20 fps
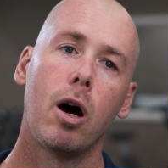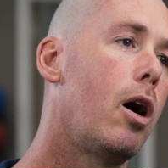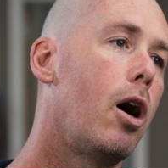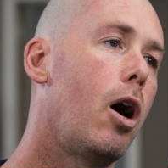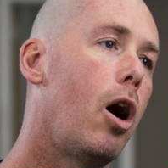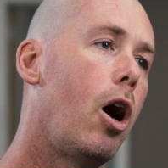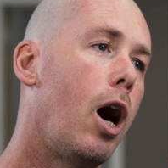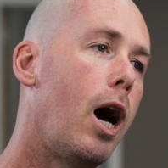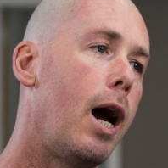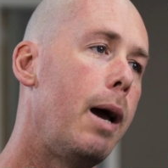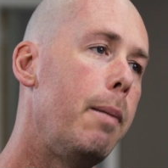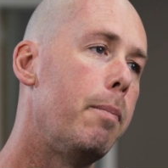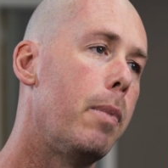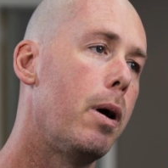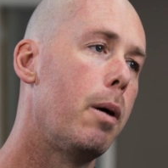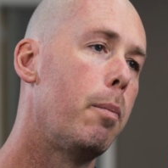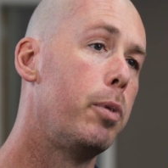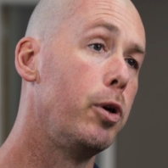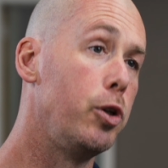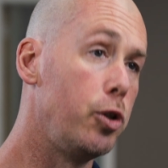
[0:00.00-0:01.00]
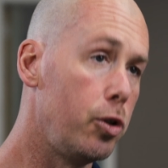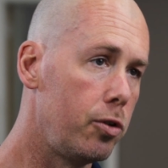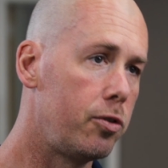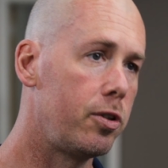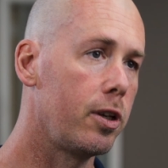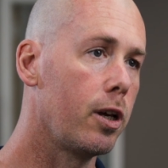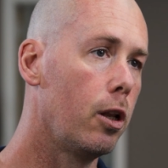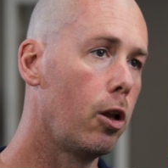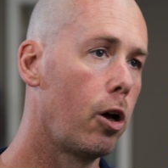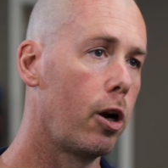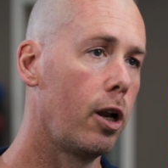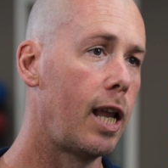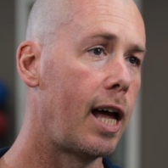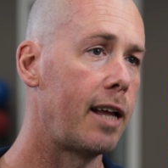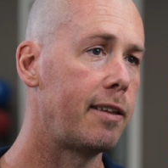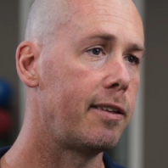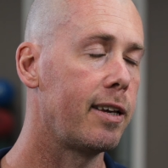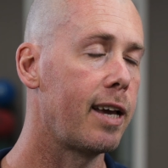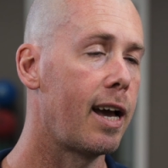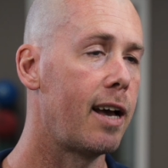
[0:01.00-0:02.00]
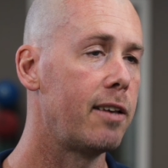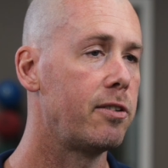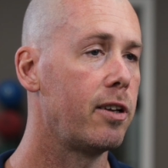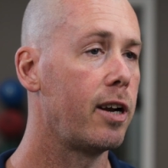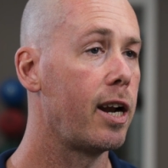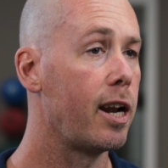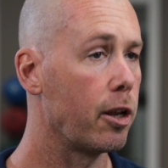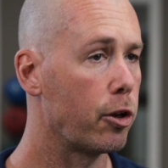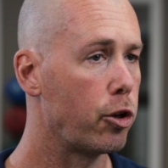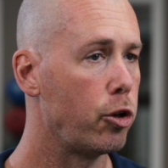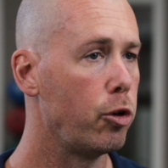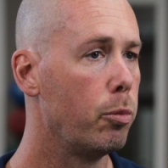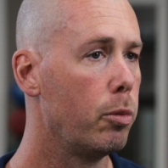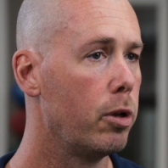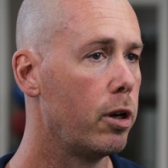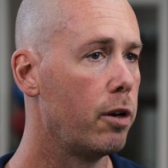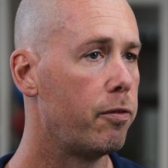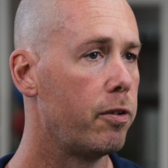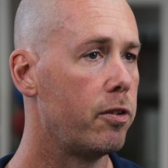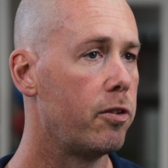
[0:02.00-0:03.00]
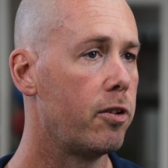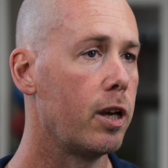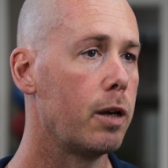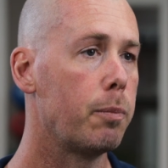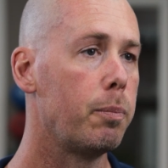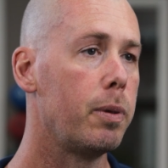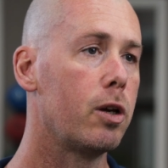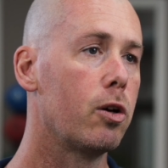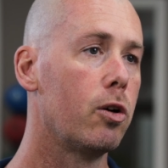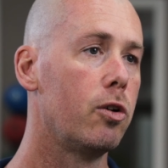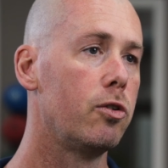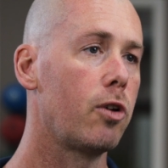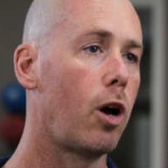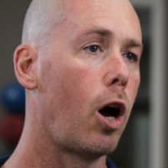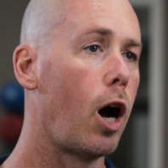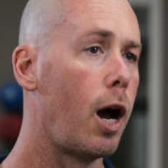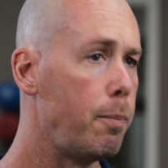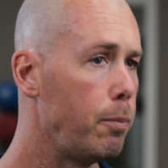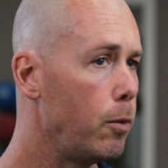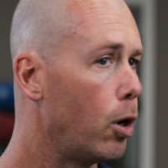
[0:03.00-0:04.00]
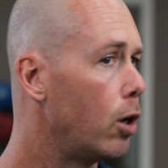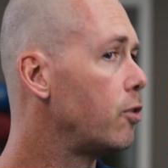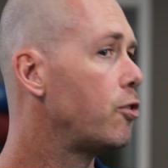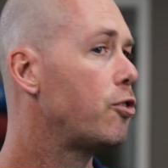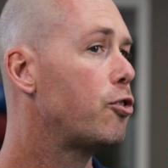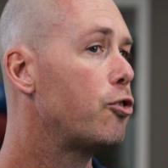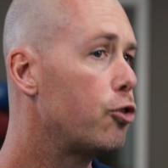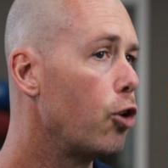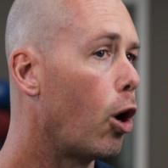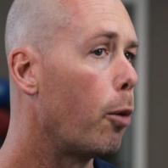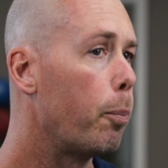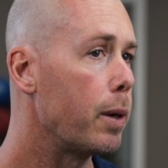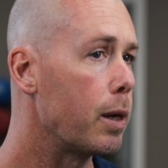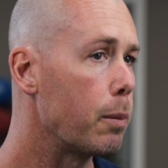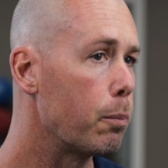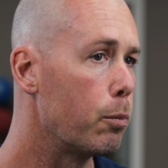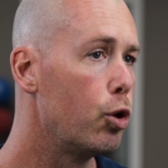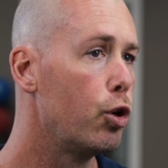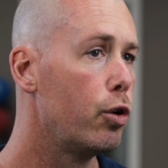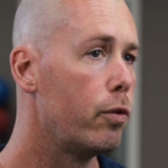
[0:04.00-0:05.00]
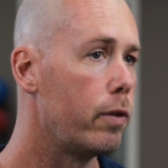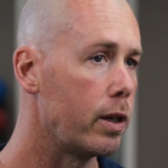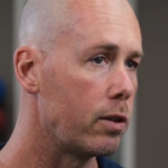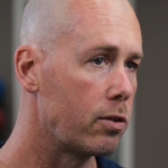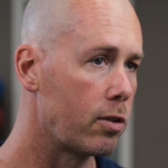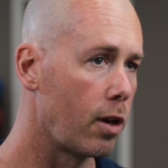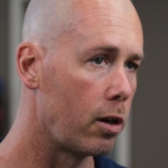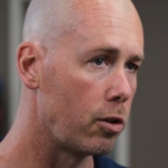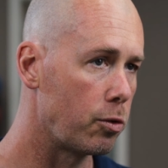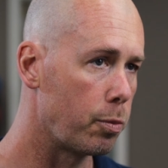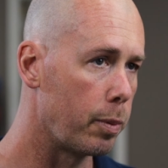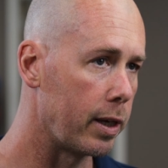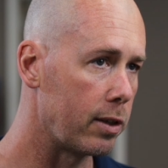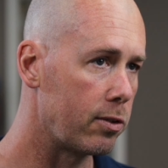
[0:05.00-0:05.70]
I'm producing a lot of lactic acid and accumulative fatigue because I'm not stopping moving, so to speak.